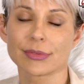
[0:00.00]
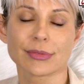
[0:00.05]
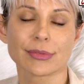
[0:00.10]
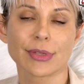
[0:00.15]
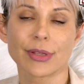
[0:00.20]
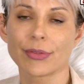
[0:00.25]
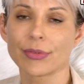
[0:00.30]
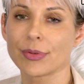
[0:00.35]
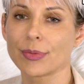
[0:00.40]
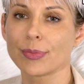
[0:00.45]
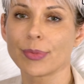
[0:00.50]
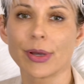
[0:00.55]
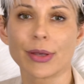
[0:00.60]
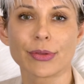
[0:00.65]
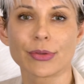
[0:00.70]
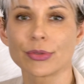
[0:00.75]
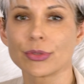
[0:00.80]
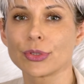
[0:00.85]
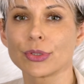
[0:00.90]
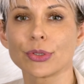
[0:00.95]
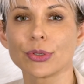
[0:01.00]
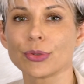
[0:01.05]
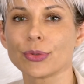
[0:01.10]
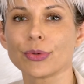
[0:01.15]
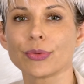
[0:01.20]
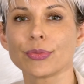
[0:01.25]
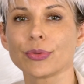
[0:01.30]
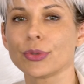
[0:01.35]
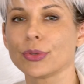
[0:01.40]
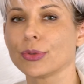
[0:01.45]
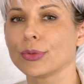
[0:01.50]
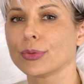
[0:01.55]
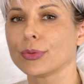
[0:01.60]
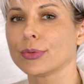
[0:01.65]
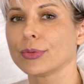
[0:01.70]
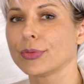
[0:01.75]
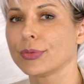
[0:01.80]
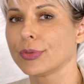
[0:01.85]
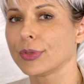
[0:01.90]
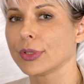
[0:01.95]
nothing bothering you, if
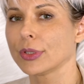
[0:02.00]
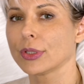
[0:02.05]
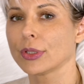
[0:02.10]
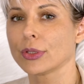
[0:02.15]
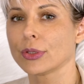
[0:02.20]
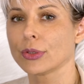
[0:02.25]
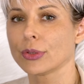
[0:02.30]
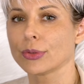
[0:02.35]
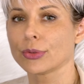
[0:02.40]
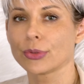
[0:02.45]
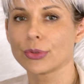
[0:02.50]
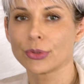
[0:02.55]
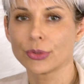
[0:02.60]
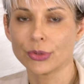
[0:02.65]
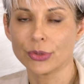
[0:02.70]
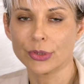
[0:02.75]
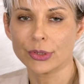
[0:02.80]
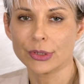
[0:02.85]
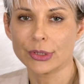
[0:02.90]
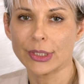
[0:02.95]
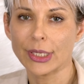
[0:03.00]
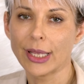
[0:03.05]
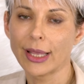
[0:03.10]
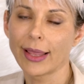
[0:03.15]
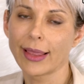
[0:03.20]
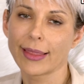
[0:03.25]
you feel and look good,